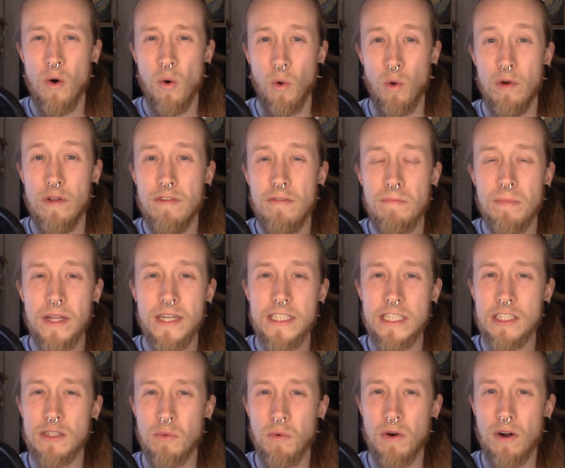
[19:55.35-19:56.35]
or even
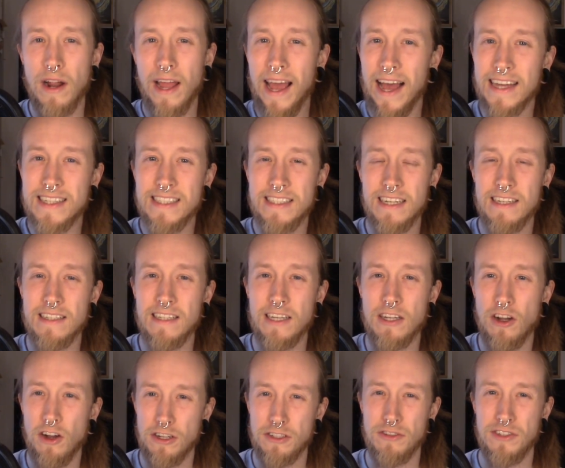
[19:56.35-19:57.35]
places where I accidentally
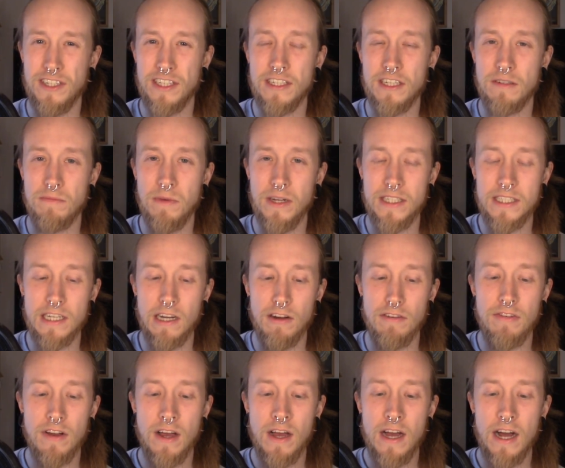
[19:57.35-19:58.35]
contradicted myself,